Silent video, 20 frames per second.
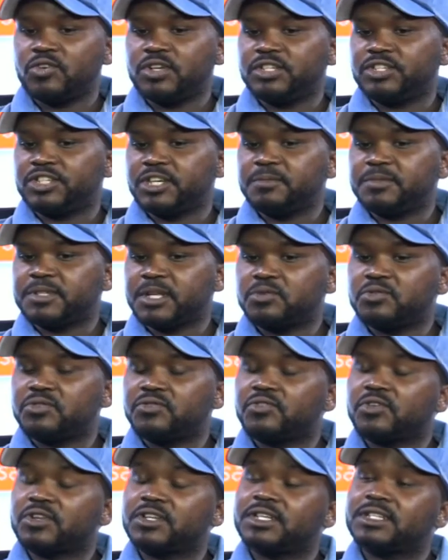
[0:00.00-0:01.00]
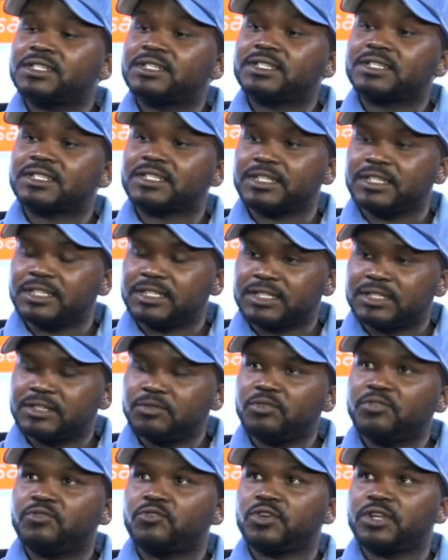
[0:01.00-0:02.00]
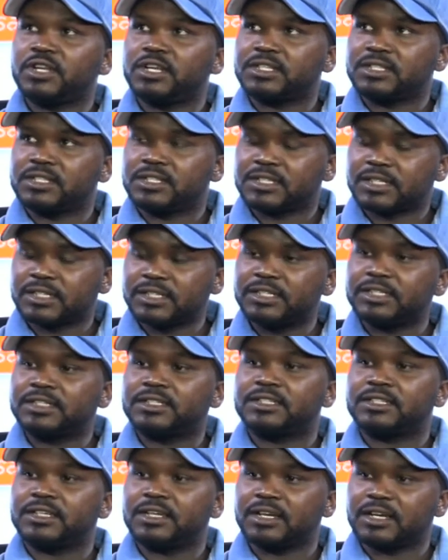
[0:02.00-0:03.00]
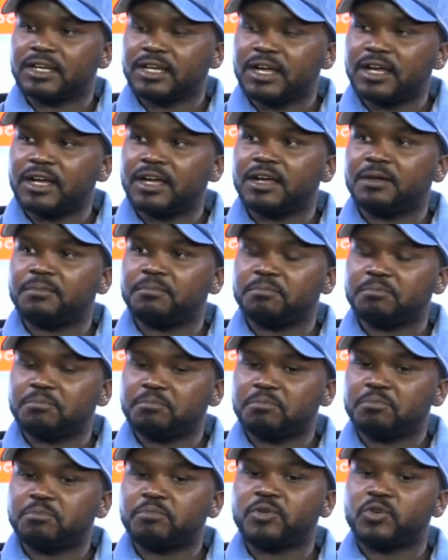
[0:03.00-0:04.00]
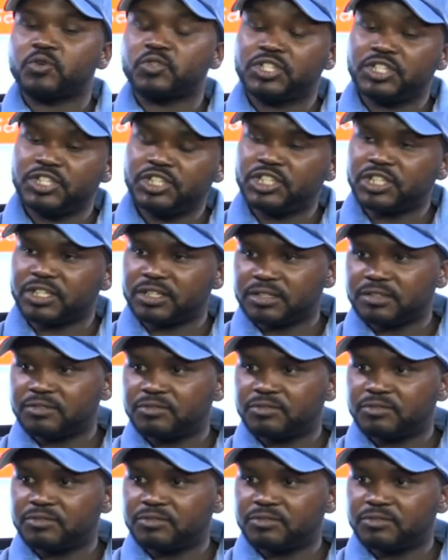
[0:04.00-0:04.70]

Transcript: James House, we've got a strict procedure for